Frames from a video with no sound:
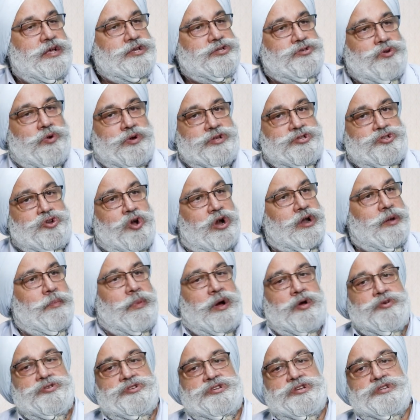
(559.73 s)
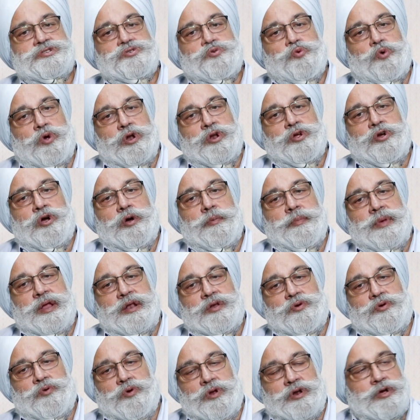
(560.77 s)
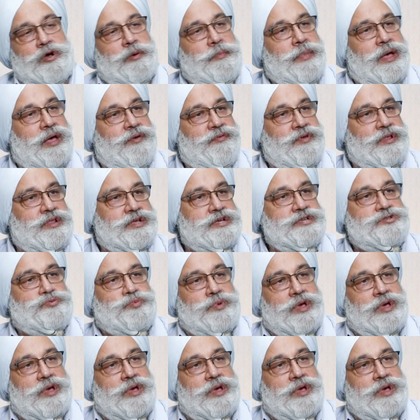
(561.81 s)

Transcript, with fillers: So it's not about just Qualcomm and Qualcomm having this.